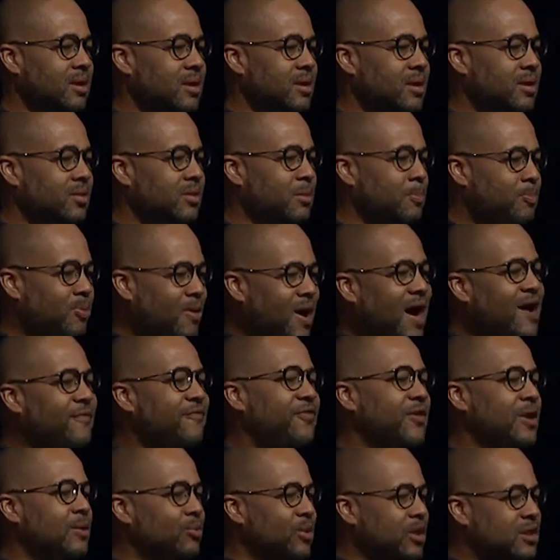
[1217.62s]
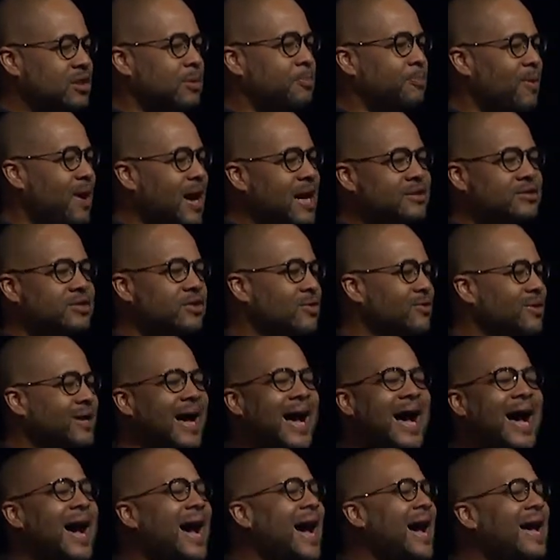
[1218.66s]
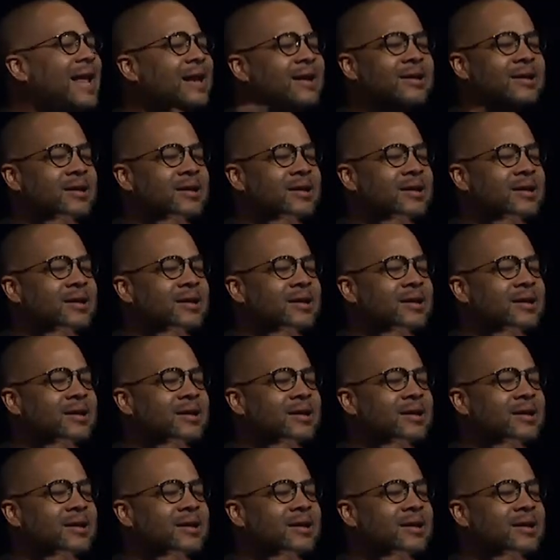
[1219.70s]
the prophet with the prostitute. God,